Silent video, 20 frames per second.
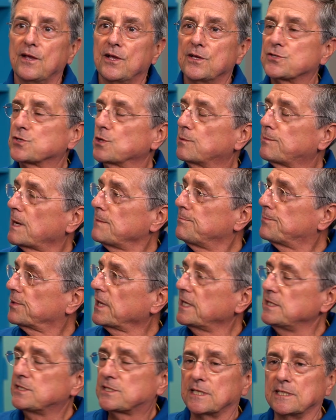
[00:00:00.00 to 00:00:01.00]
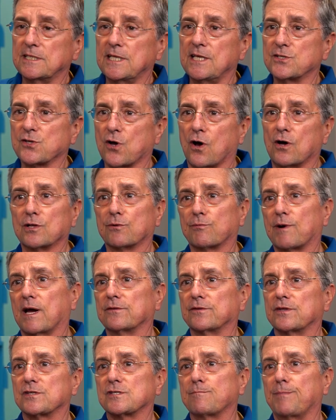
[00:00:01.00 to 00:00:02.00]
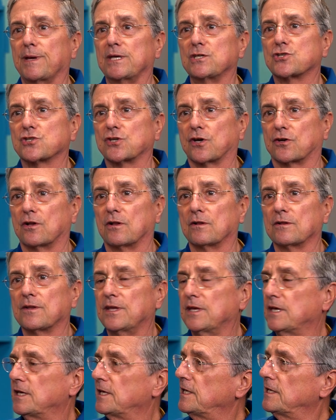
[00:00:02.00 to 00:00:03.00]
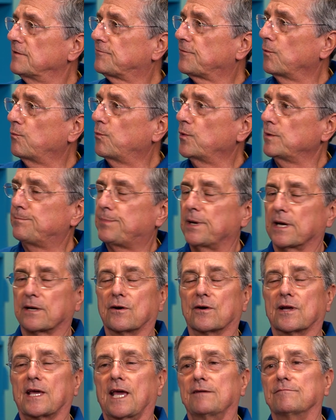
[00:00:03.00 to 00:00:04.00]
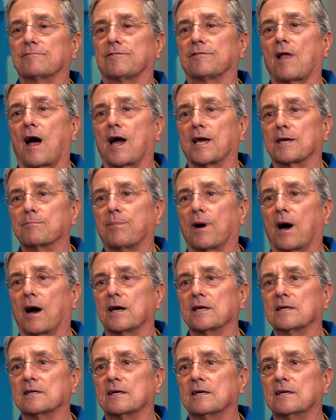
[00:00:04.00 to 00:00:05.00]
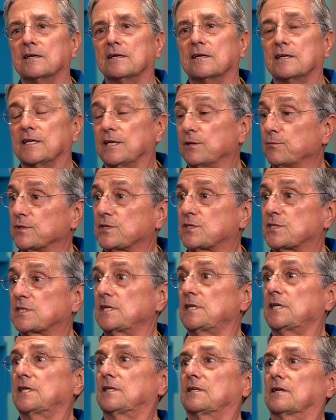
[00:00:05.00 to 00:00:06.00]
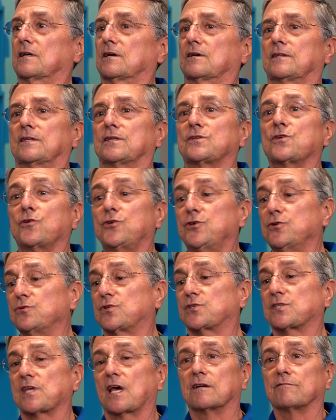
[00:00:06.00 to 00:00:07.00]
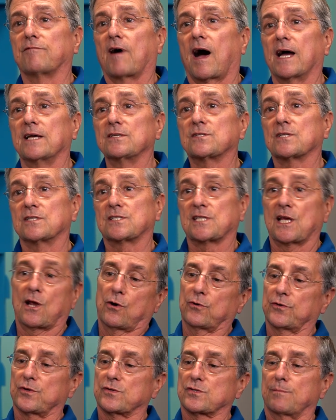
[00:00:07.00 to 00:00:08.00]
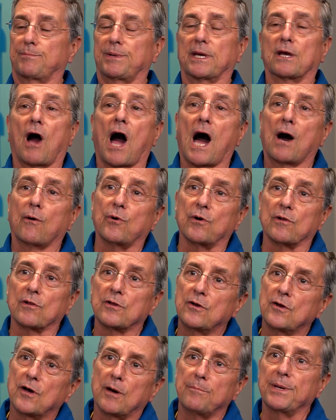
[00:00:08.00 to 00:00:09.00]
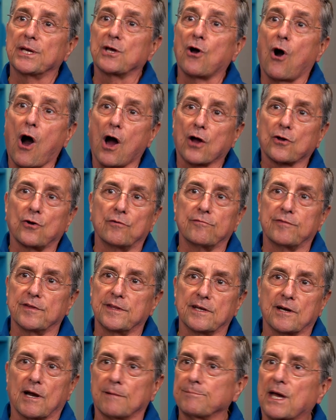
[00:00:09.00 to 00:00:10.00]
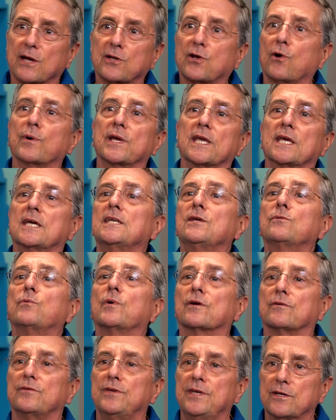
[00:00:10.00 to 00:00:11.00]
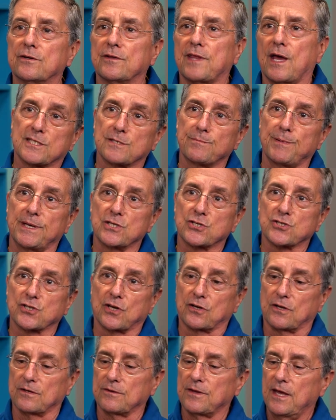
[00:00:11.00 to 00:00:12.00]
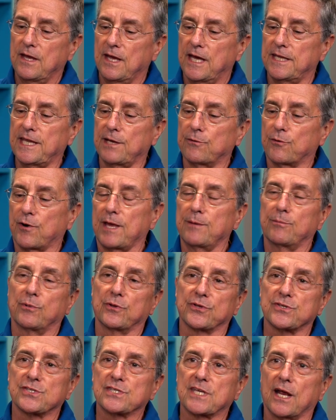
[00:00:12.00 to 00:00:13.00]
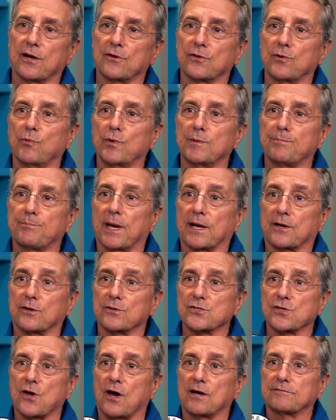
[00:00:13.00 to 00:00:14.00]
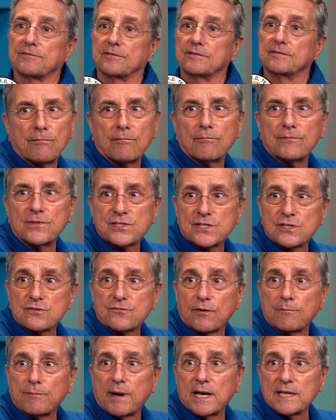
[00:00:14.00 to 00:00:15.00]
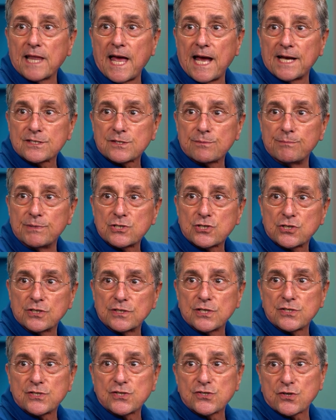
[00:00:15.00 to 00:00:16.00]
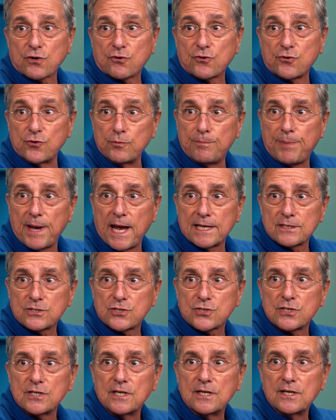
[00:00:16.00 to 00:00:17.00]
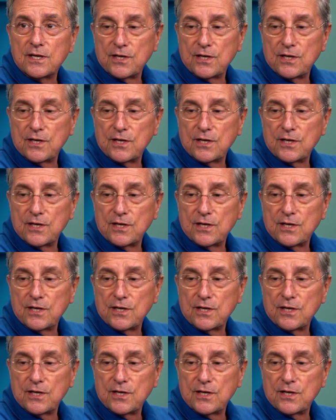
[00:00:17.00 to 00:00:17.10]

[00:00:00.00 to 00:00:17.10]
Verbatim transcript: So by placing these all around the space shuttle, if a woodpecker came flying by, it would see the huge set of eyes and say, oh, there's a big owl, a big hawk over there. I'm not going anywhere near that space shuttle. And they were able to scare the woodpeckers off. This is from my last mission. This is a crew patch.